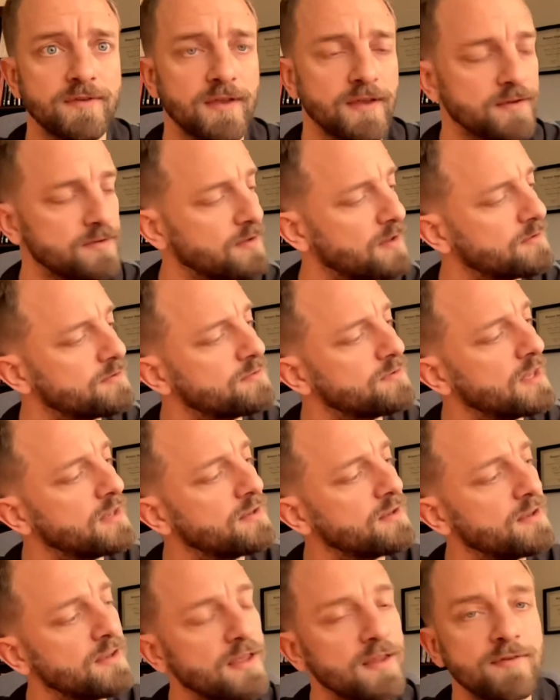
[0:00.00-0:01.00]

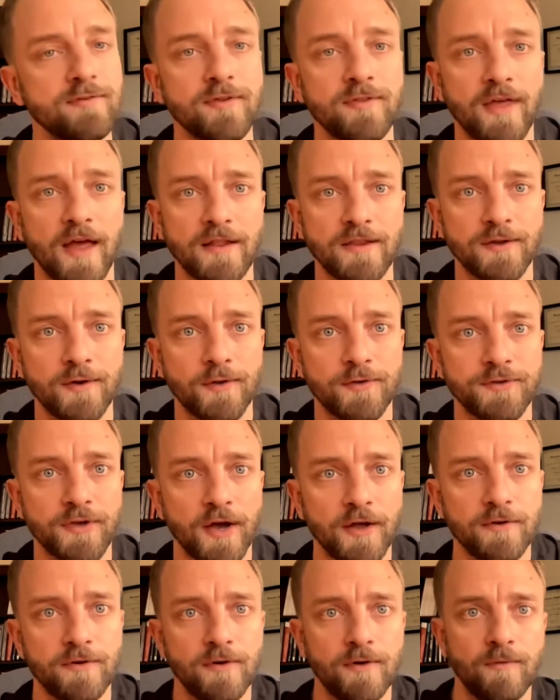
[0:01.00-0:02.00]
extended into that little
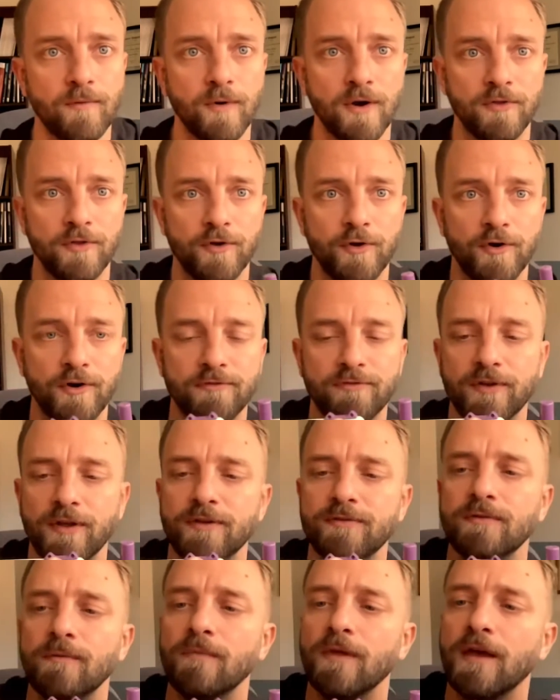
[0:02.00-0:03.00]
tunnel where the nerve
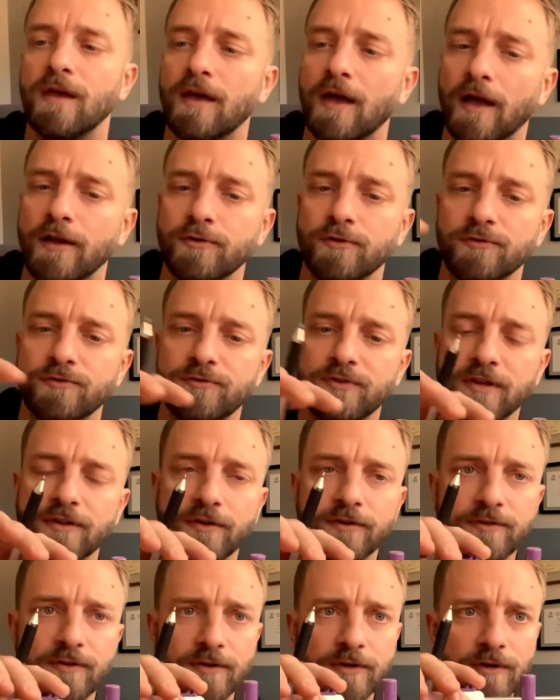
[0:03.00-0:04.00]
is. And you'll see
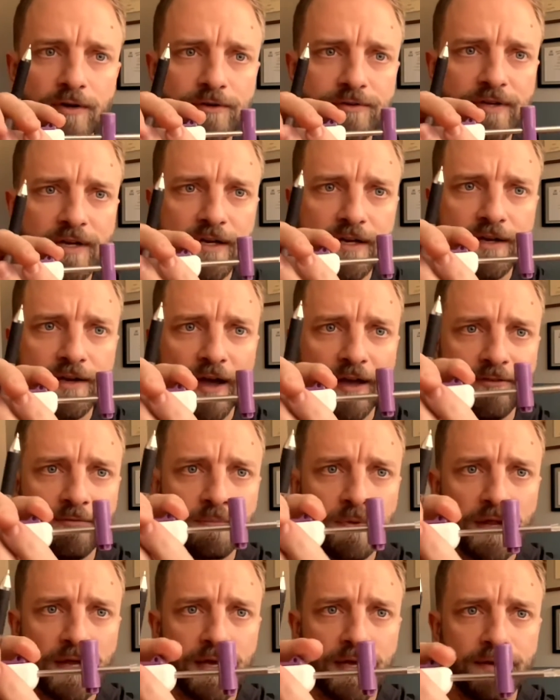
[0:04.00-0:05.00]
there's a little teeny knife
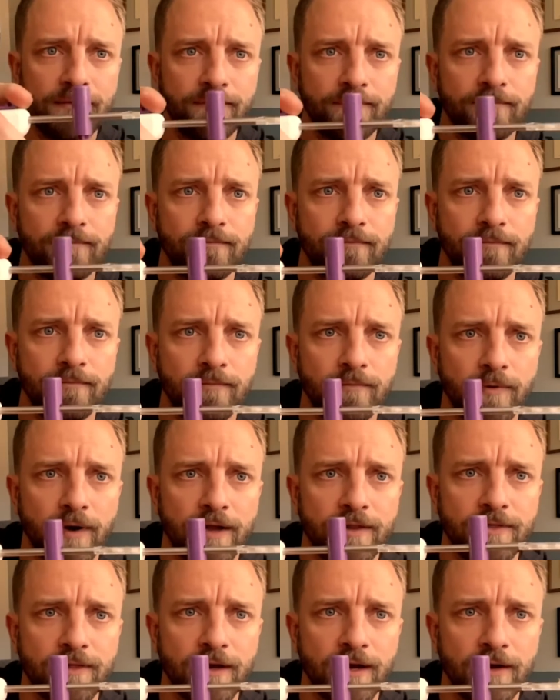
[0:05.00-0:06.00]
blade
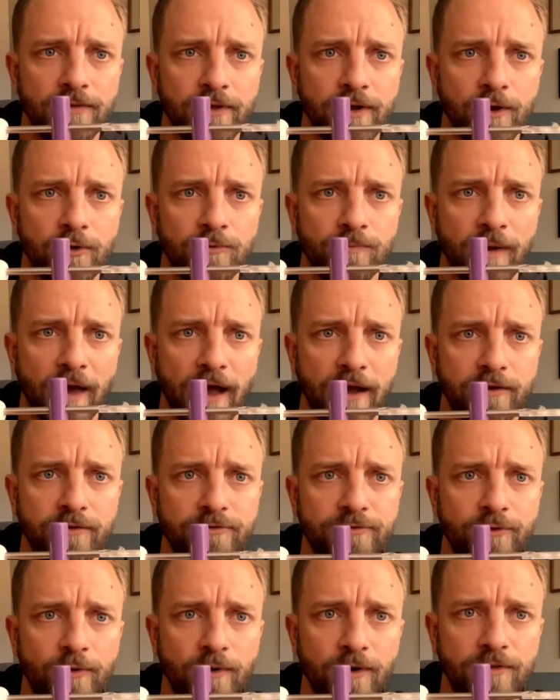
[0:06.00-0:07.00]
right there that goes back and
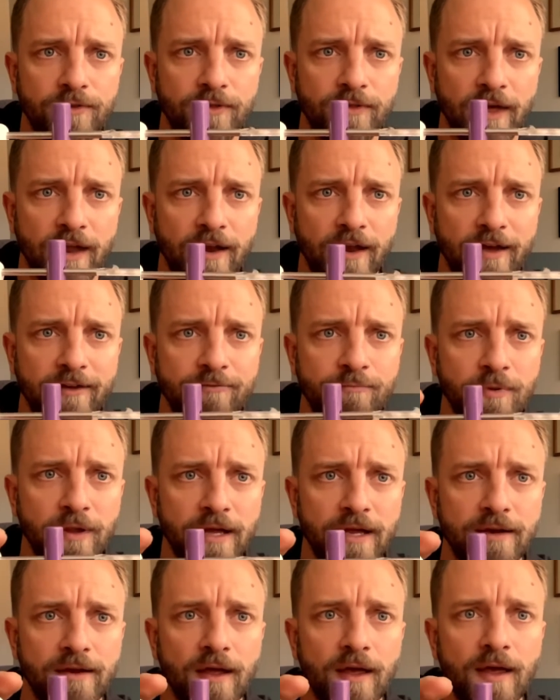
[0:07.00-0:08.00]
forth. And that knife
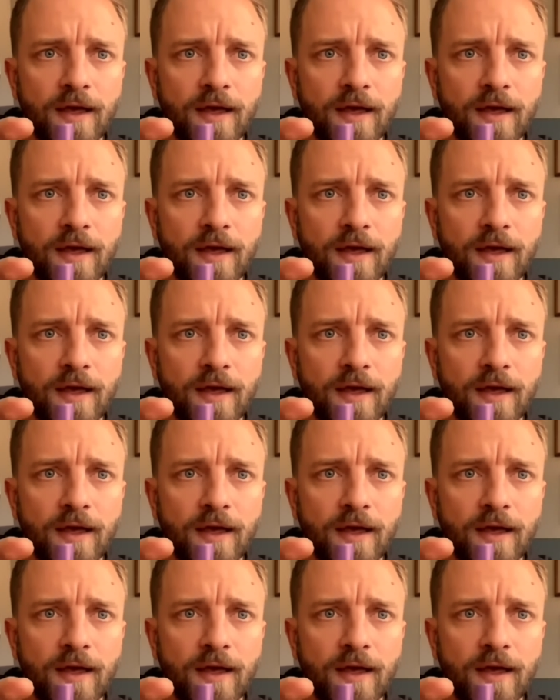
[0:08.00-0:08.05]
blade